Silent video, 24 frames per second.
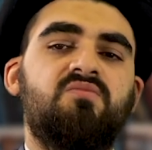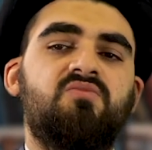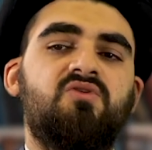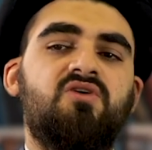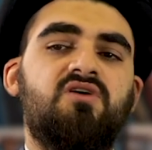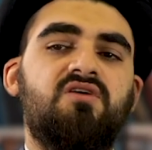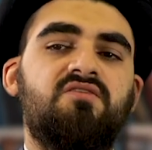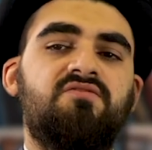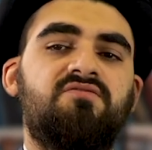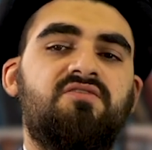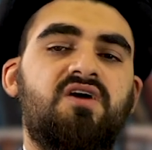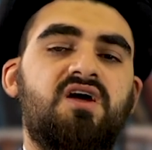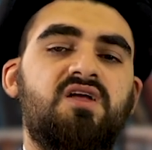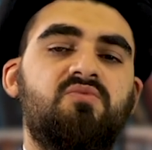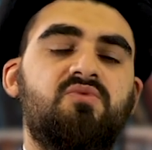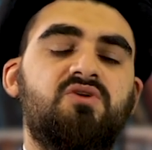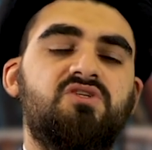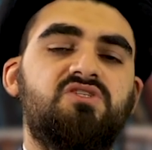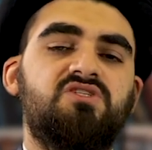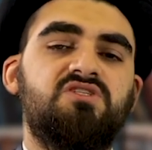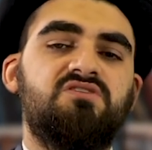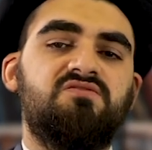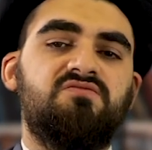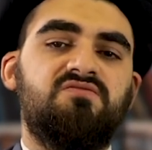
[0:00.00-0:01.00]
not a fine
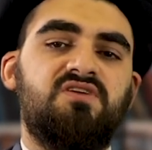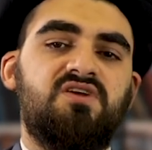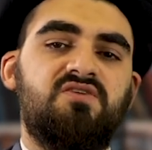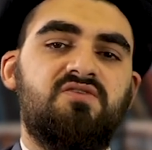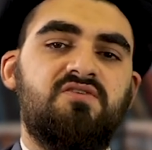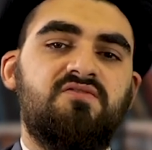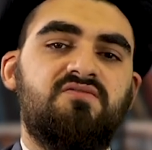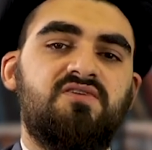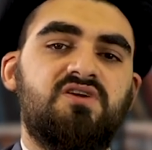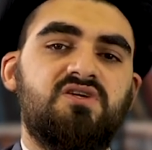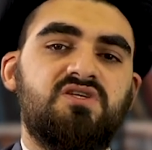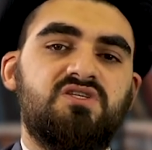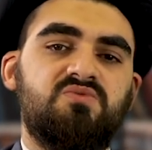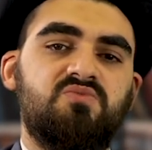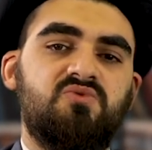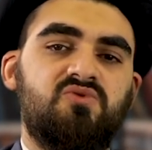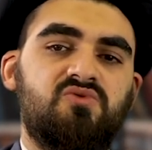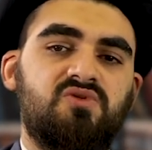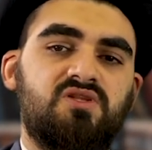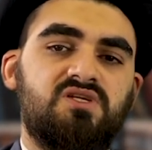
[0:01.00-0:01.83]
which is very, very small.